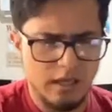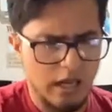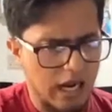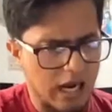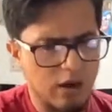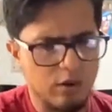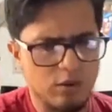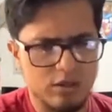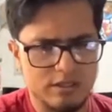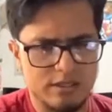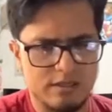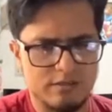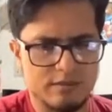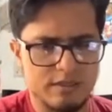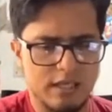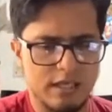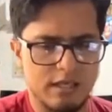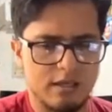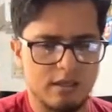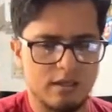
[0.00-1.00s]
hour
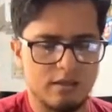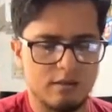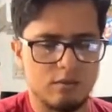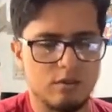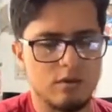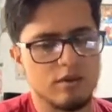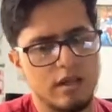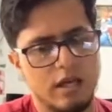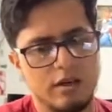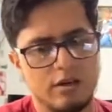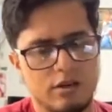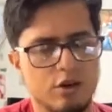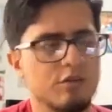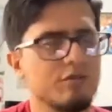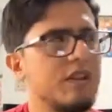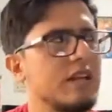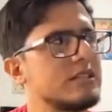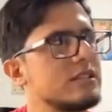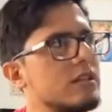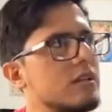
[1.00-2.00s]
seems like well, I don't know
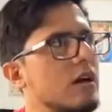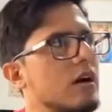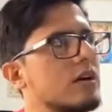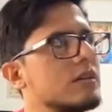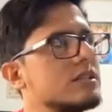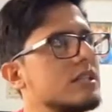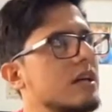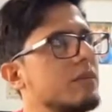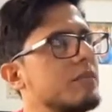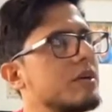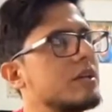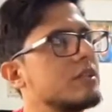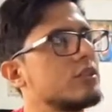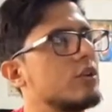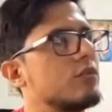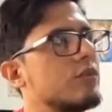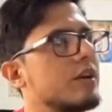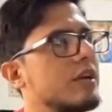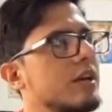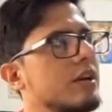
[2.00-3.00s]
if that's a long time
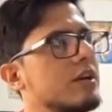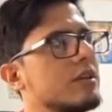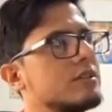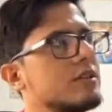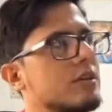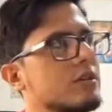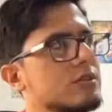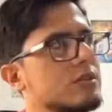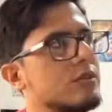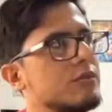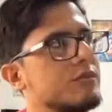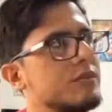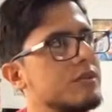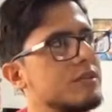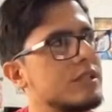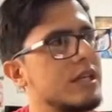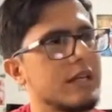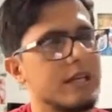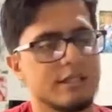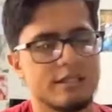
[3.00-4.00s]
because over here it also
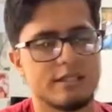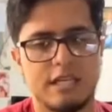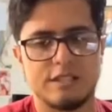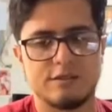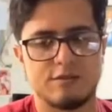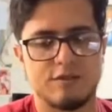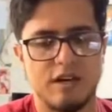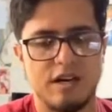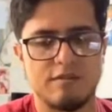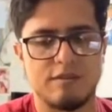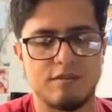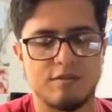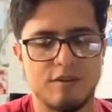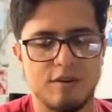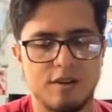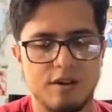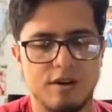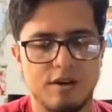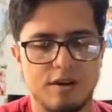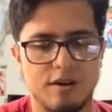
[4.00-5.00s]
feels like it takes forever
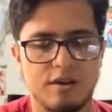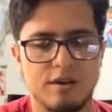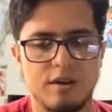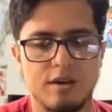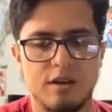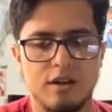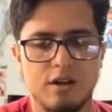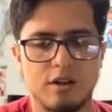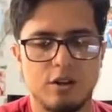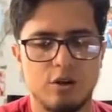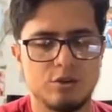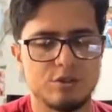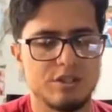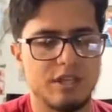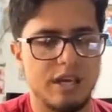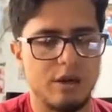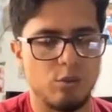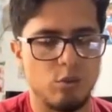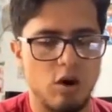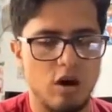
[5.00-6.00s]
for the clothes
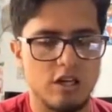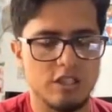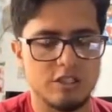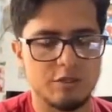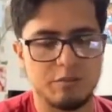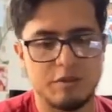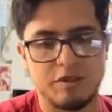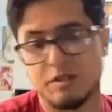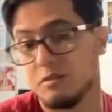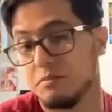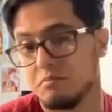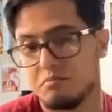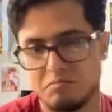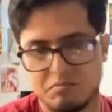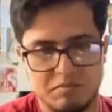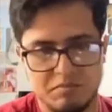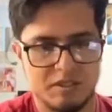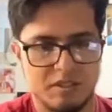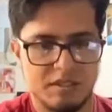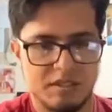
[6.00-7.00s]
to get washed, but
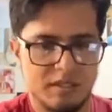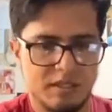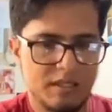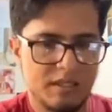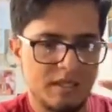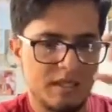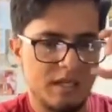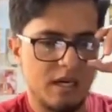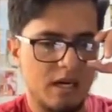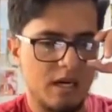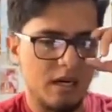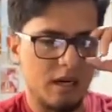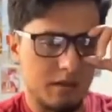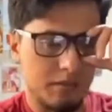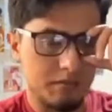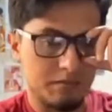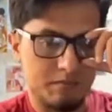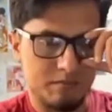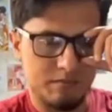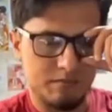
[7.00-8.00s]

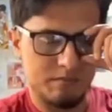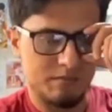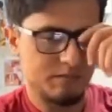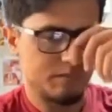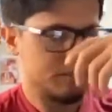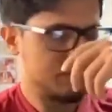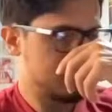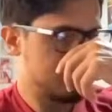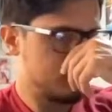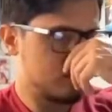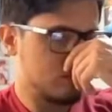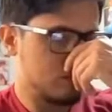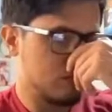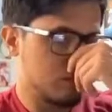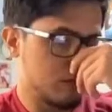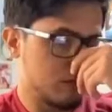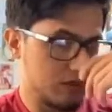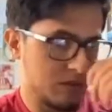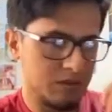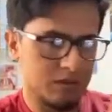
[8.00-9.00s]
I
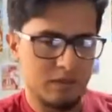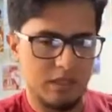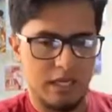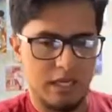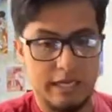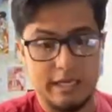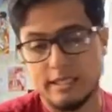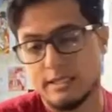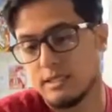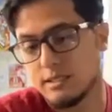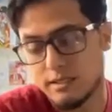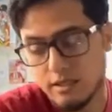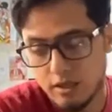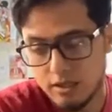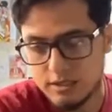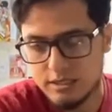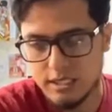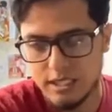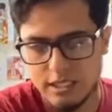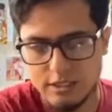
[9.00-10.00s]
guess as
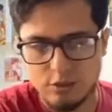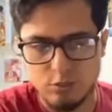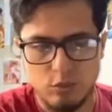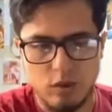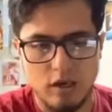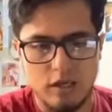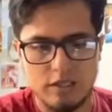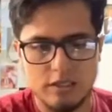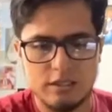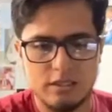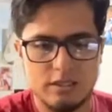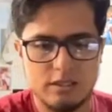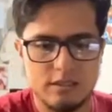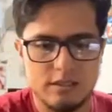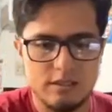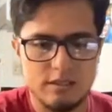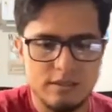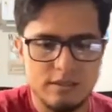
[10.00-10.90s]
long as it gets washed.